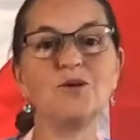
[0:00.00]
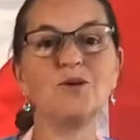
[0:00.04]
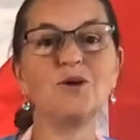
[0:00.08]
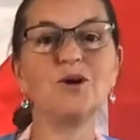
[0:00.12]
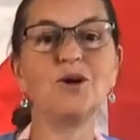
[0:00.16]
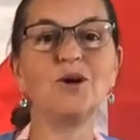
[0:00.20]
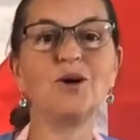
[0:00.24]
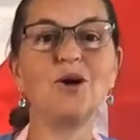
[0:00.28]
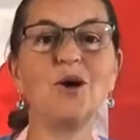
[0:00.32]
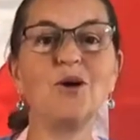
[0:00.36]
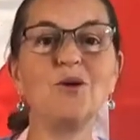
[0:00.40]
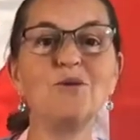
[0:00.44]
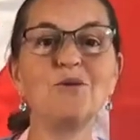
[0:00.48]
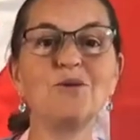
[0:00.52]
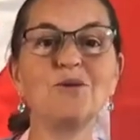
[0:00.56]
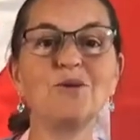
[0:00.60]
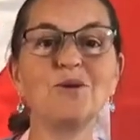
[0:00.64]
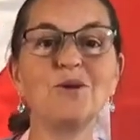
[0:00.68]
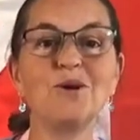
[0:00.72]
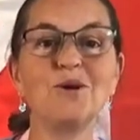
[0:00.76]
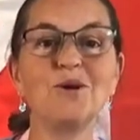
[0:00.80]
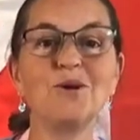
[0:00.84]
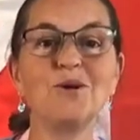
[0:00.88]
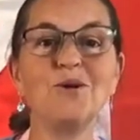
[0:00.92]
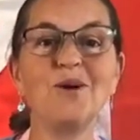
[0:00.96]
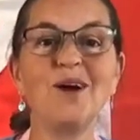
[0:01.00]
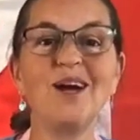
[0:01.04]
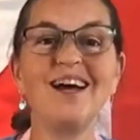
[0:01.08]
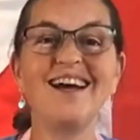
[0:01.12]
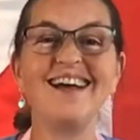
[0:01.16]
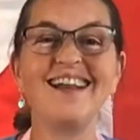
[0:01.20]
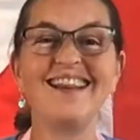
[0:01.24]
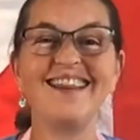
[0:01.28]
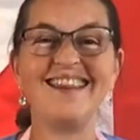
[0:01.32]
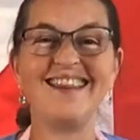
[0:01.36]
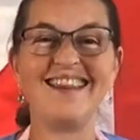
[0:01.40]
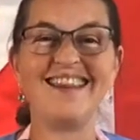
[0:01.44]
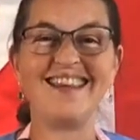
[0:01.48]
go through
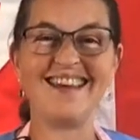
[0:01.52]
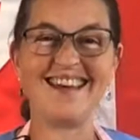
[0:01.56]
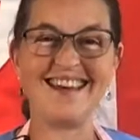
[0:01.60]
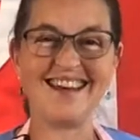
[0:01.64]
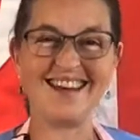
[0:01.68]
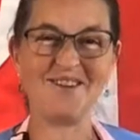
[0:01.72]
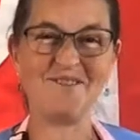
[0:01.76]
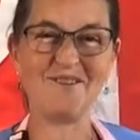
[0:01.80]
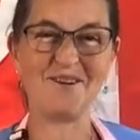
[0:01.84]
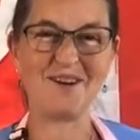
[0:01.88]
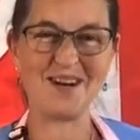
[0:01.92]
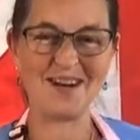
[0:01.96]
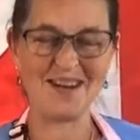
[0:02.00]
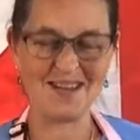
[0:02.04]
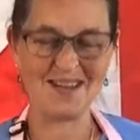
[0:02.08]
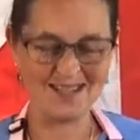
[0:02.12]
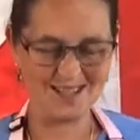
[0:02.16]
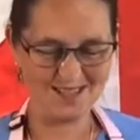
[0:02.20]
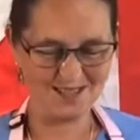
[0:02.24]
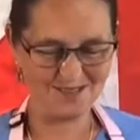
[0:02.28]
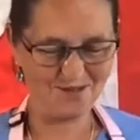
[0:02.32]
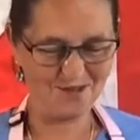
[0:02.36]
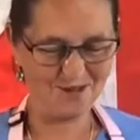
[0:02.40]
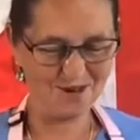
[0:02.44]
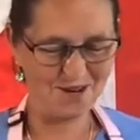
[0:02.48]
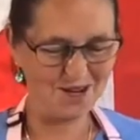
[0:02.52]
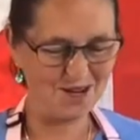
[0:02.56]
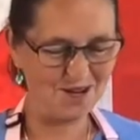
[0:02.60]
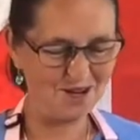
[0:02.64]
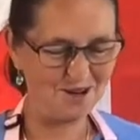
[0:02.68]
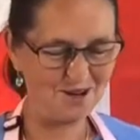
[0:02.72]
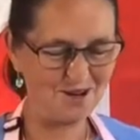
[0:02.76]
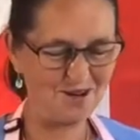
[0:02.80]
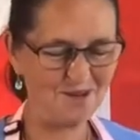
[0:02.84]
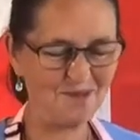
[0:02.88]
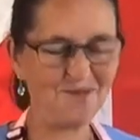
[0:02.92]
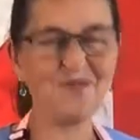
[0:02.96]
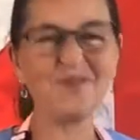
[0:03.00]
the ingredients for you.
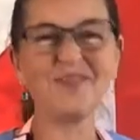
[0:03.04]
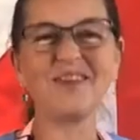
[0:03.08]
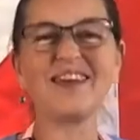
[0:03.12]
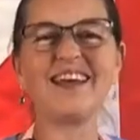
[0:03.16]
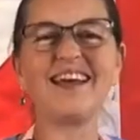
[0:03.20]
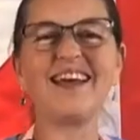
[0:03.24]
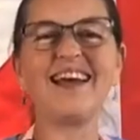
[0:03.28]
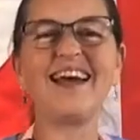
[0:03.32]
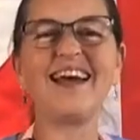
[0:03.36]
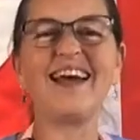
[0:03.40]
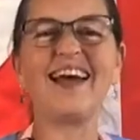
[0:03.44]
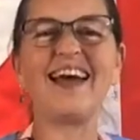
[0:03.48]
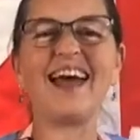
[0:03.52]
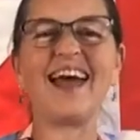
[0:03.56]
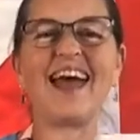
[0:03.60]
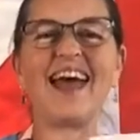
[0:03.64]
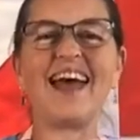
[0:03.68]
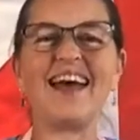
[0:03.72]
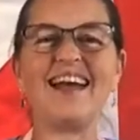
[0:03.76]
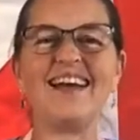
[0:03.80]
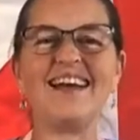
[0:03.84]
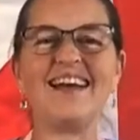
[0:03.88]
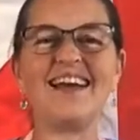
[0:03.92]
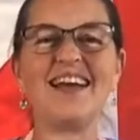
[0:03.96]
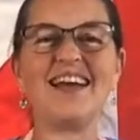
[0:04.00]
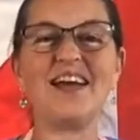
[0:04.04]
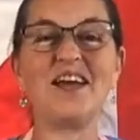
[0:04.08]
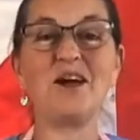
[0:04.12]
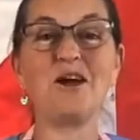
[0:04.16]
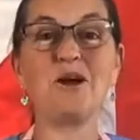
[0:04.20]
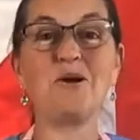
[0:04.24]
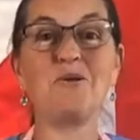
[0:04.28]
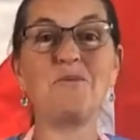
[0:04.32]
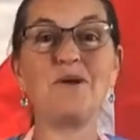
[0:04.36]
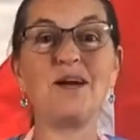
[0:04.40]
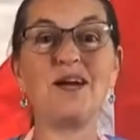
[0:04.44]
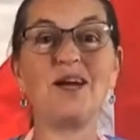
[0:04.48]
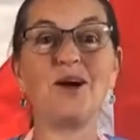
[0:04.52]
And here
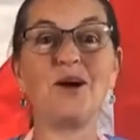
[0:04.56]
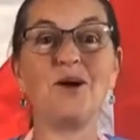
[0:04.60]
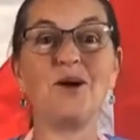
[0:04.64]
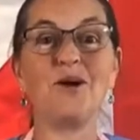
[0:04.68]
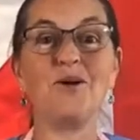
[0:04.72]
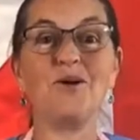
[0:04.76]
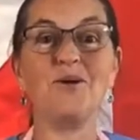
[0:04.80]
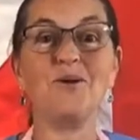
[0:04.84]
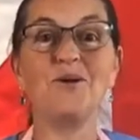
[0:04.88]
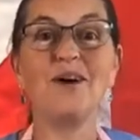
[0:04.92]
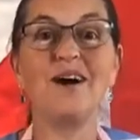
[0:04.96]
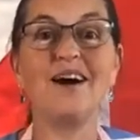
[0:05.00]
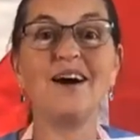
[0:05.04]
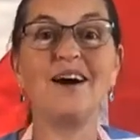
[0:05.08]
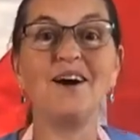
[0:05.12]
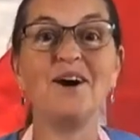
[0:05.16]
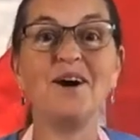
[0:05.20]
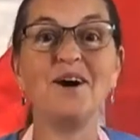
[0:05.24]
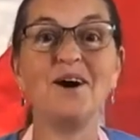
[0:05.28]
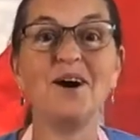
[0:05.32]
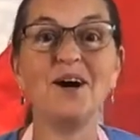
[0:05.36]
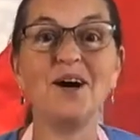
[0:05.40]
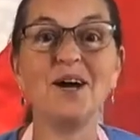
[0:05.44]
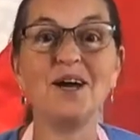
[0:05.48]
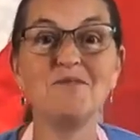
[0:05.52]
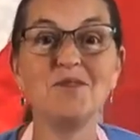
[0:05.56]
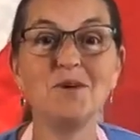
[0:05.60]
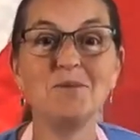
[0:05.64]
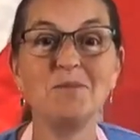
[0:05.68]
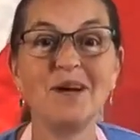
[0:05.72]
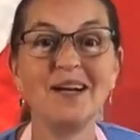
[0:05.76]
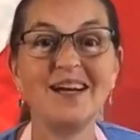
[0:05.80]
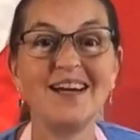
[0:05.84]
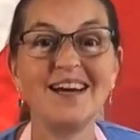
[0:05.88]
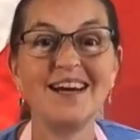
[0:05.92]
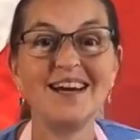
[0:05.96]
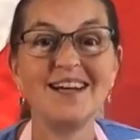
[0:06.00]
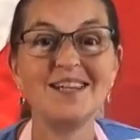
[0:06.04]
we go. Hi everybody
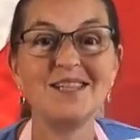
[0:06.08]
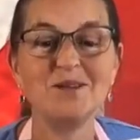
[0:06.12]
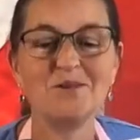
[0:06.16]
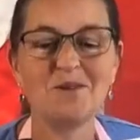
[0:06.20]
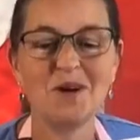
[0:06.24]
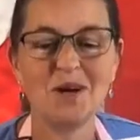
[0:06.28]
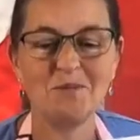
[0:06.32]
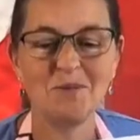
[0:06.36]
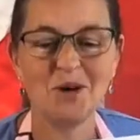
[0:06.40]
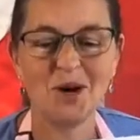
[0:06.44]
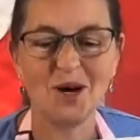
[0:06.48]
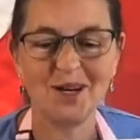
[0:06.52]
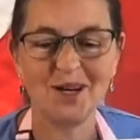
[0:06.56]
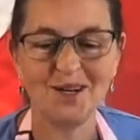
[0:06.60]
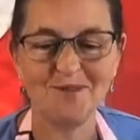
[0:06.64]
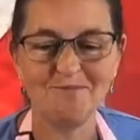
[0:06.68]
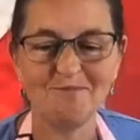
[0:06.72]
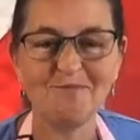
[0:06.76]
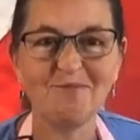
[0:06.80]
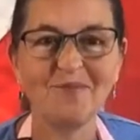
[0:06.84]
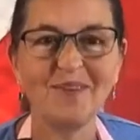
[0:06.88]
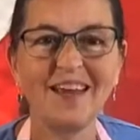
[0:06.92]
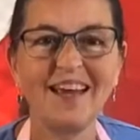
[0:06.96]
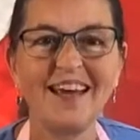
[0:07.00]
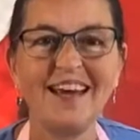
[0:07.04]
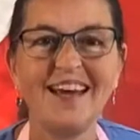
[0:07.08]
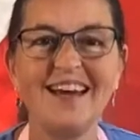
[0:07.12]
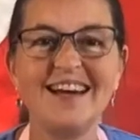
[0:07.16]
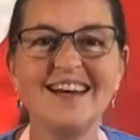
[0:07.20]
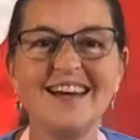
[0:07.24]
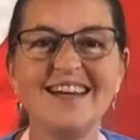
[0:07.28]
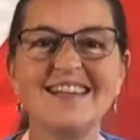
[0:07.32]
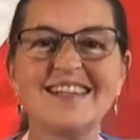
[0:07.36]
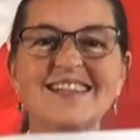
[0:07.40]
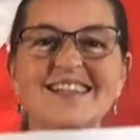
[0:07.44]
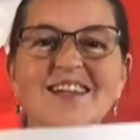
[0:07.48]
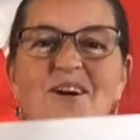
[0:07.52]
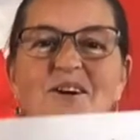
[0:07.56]
as you come on.
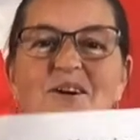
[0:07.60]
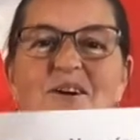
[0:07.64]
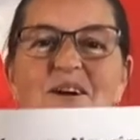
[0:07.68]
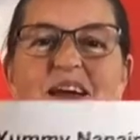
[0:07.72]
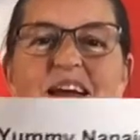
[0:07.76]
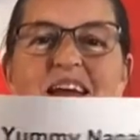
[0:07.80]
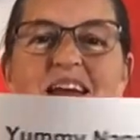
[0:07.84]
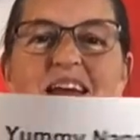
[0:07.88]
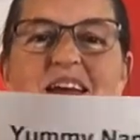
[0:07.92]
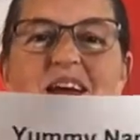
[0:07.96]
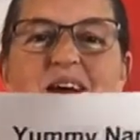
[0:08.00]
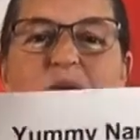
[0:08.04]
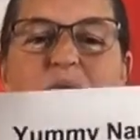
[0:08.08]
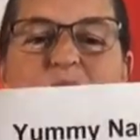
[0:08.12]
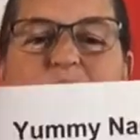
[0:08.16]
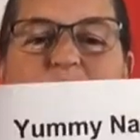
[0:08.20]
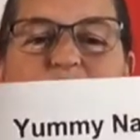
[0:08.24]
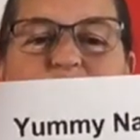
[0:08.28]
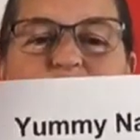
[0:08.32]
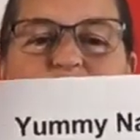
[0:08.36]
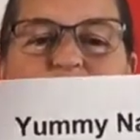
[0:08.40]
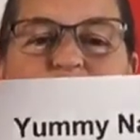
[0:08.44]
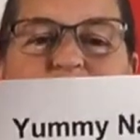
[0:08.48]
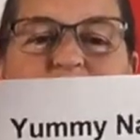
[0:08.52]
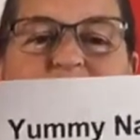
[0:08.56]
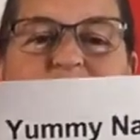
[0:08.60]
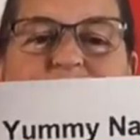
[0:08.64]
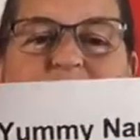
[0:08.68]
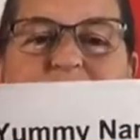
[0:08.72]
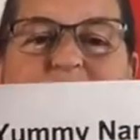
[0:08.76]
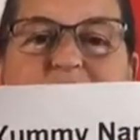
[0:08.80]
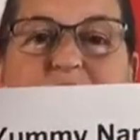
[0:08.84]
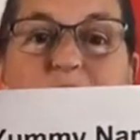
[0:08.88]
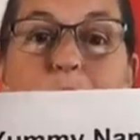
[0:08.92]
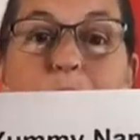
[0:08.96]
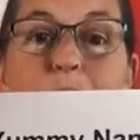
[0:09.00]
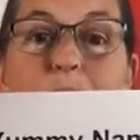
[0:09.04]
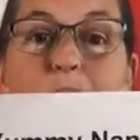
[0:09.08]
So here we are. This is the
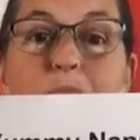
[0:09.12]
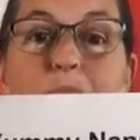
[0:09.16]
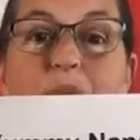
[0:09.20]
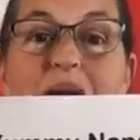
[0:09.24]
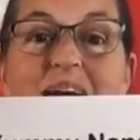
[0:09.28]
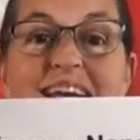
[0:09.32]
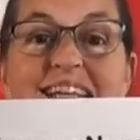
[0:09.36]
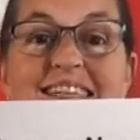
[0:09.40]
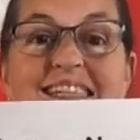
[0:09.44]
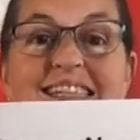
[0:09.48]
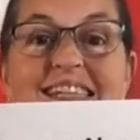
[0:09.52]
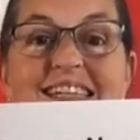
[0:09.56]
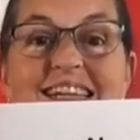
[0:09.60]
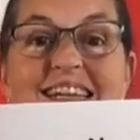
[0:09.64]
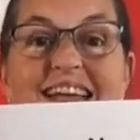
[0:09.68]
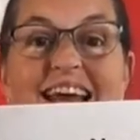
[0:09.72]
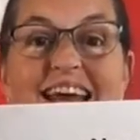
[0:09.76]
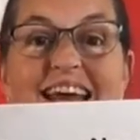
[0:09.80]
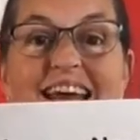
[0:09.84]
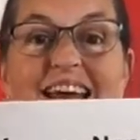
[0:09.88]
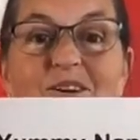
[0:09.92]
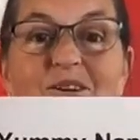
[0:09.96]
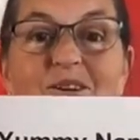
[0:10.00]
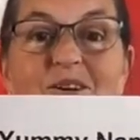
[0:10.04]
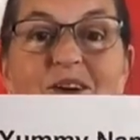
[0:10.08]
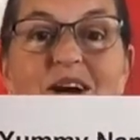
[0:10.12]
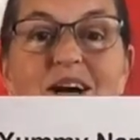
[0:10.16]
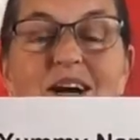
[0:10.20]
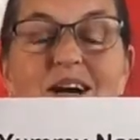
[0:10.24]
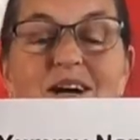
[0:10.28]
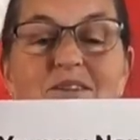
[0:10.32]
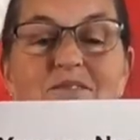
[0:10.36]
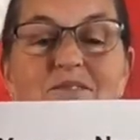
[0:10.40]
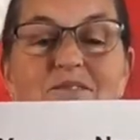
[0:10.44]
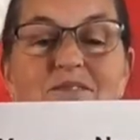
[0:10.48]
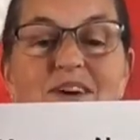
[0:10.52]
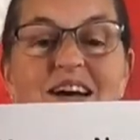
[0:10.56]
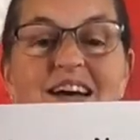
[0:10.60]
base layer of
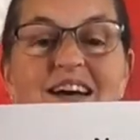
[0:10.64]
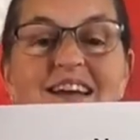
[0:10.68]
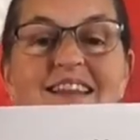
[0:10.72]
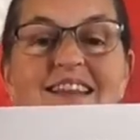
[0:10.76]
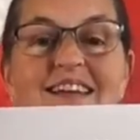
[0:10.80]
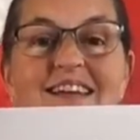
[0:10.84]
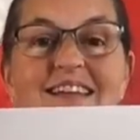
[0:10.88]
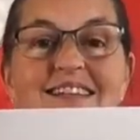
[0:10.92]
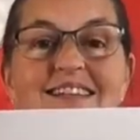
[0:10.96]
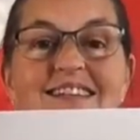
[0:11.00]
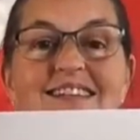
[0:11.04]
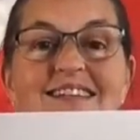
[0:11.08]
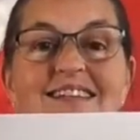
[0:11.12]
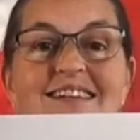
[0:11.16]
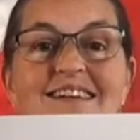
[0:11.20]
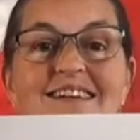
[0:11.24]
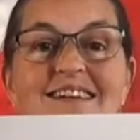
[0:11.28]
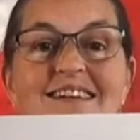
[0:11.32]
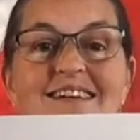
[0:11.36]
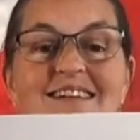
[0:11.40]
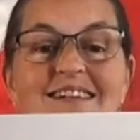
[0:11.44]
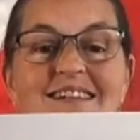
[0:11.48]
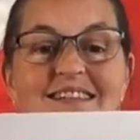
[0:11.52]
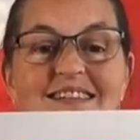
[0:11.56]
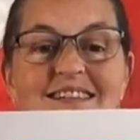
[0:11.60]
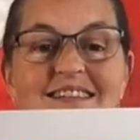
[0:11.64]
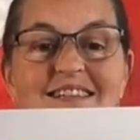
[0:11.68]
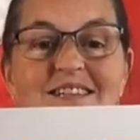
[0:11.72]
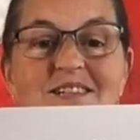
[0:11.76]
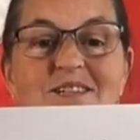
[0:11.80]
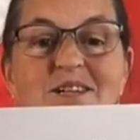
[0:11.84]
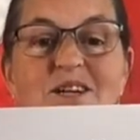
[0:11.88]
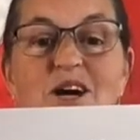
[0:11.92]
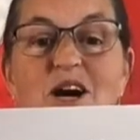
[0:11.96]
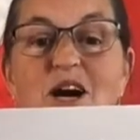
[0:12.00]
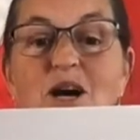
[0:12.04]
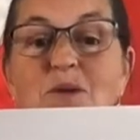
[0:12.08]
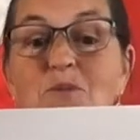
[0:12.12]
these delicious
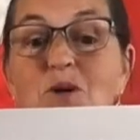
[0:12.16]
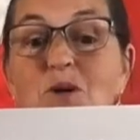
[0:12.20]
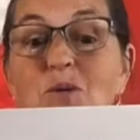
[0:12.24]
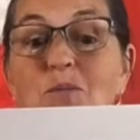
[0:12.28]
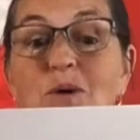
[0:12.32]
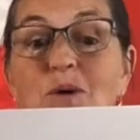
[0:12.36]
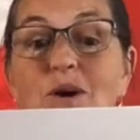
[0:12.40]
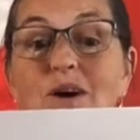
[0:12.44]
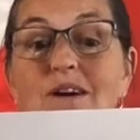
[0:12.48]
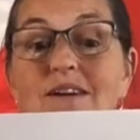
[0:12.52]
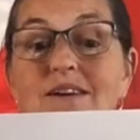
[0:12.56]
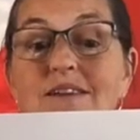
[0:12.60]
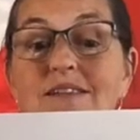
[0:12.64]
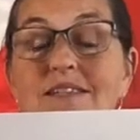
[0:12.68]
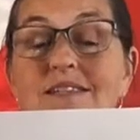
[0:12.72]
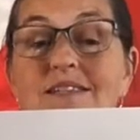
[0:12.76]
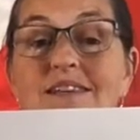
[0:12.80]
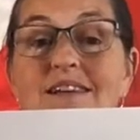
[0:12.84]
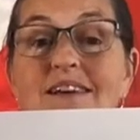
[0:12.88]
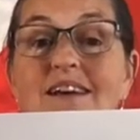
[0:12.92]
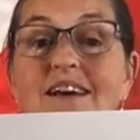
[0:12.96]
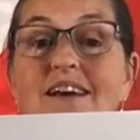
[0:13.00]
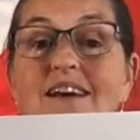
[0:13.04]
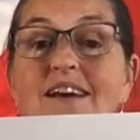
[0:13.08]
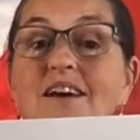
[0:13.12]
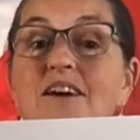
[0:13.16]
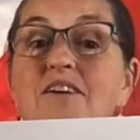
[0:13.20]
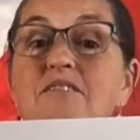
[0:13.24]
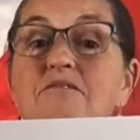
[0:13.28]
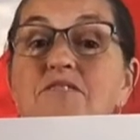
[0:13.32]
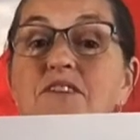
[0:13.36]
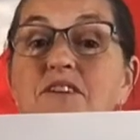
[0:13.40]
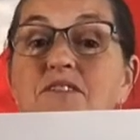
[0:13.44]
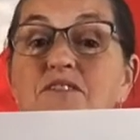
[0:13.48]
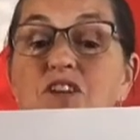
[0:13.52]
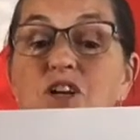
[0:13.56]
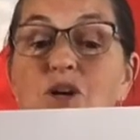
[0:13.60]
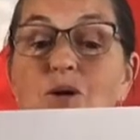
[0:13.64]
Nanaimo Bars.
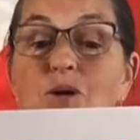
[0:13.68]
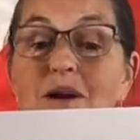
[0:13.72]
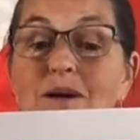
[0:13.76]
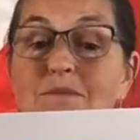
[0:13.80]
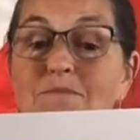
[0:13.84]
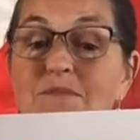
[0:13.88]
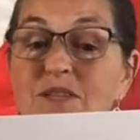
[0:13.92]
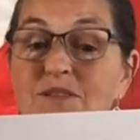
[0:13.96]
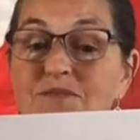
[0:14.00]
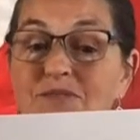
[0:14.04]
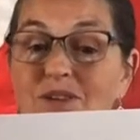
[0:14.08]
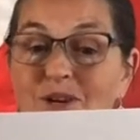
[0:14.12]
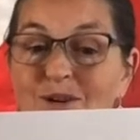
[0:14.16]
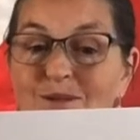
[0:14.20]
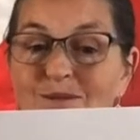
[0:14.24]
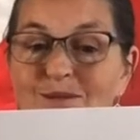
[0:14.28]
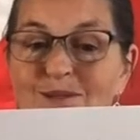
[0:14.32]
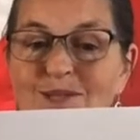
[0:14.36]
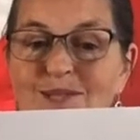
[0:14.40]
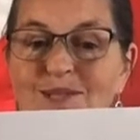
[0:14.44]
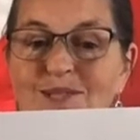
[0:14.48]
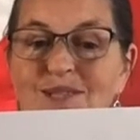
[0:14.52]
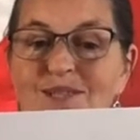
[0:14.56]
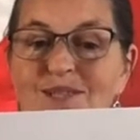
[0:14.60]
50 grams of oats,